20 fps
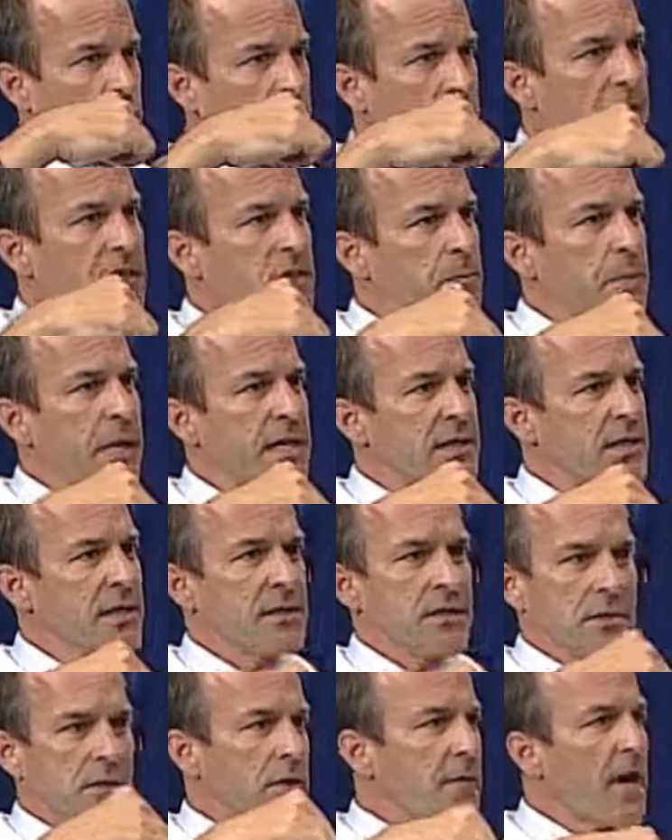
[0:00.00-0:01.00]
Well, that space
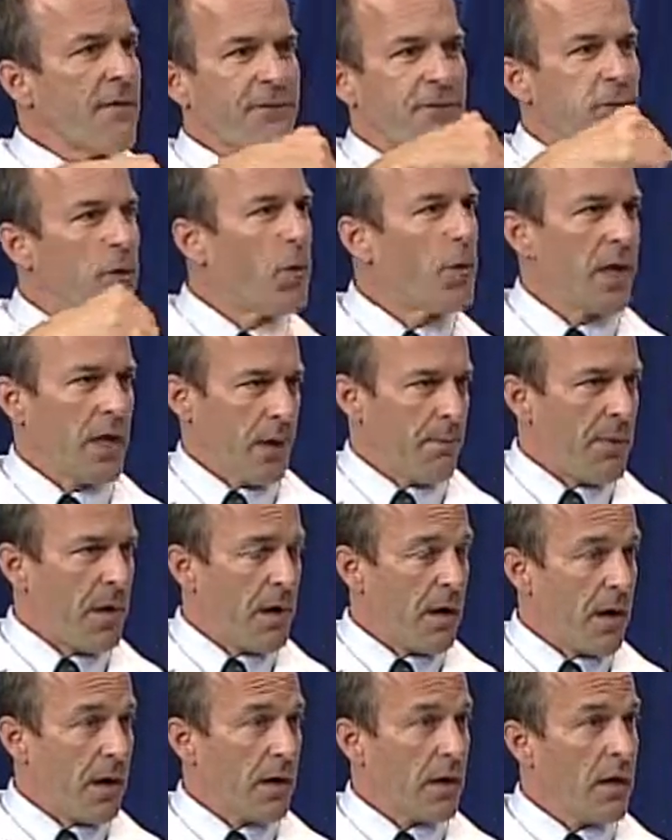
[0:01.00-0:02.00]
isn't, they're not floating
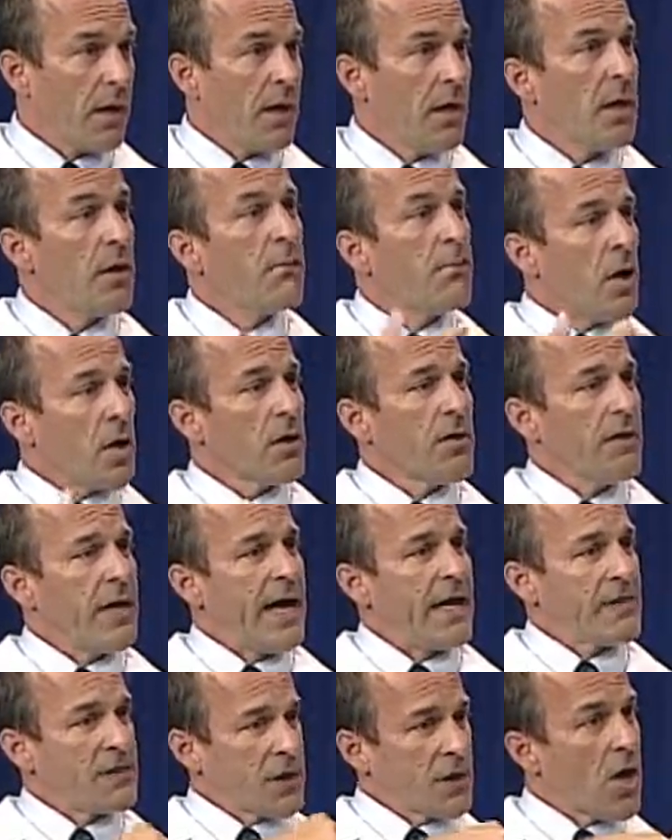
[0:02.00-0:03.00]
apart. Part of
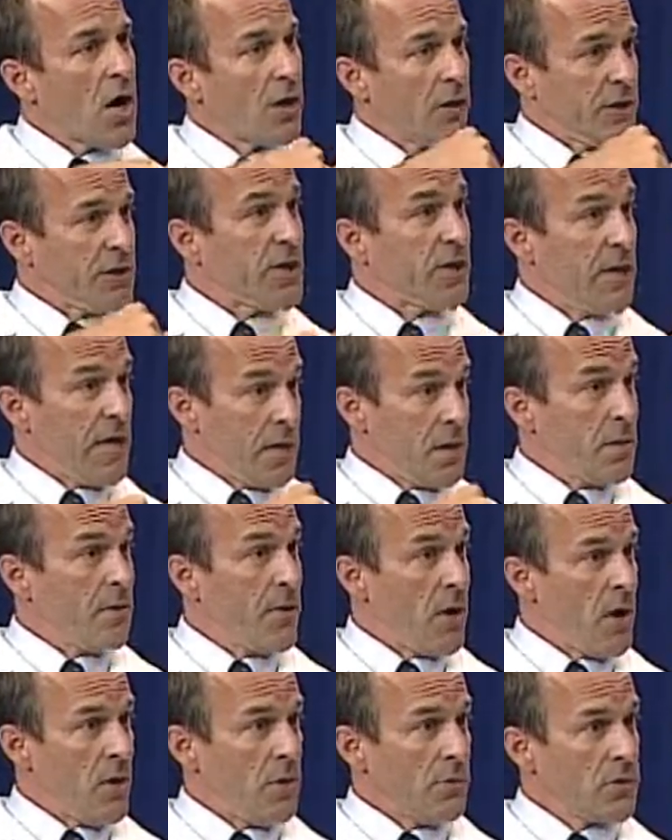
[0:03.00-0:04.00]
that is the cartilage on the end of the
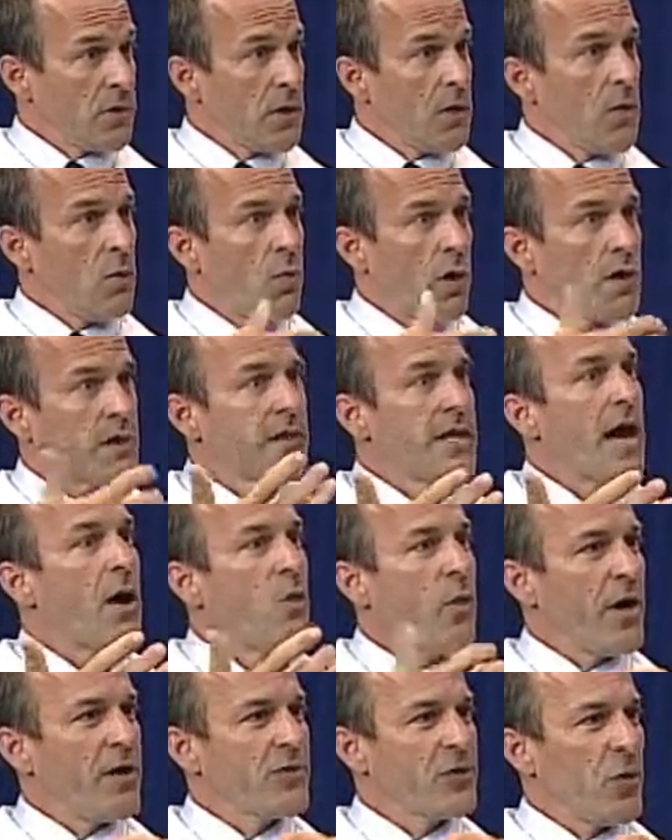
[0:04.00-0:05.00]
bones. Well, as that
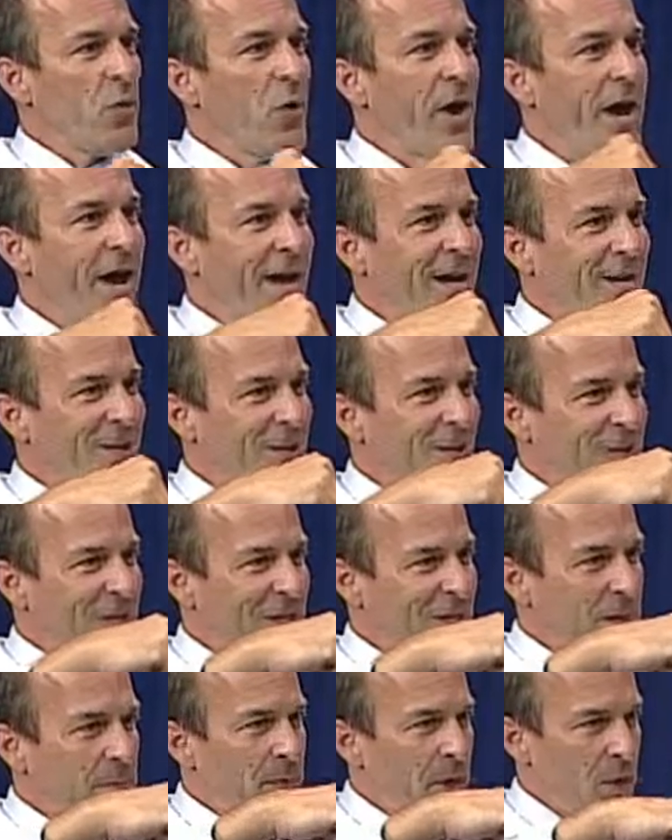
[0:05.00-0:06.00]
wears away, you see
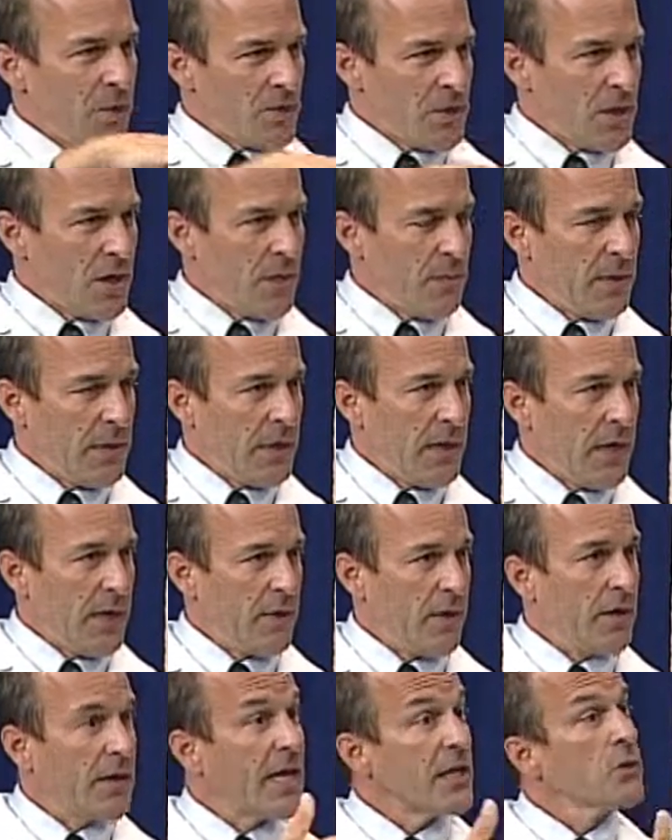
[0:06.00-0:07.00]
the bones come
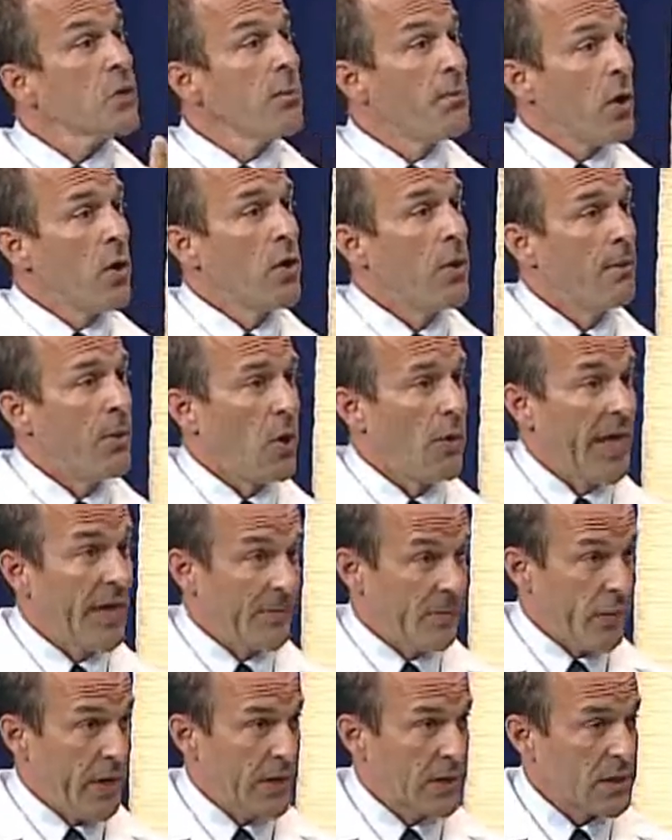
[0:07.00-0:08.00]
together. And that's where bone to bone, that
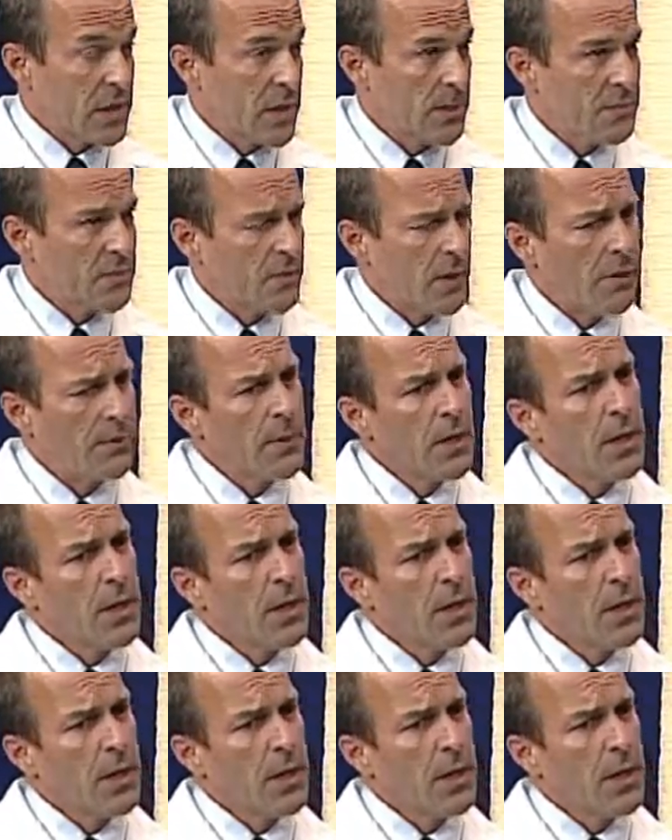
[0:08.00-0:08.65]
phrase comes from.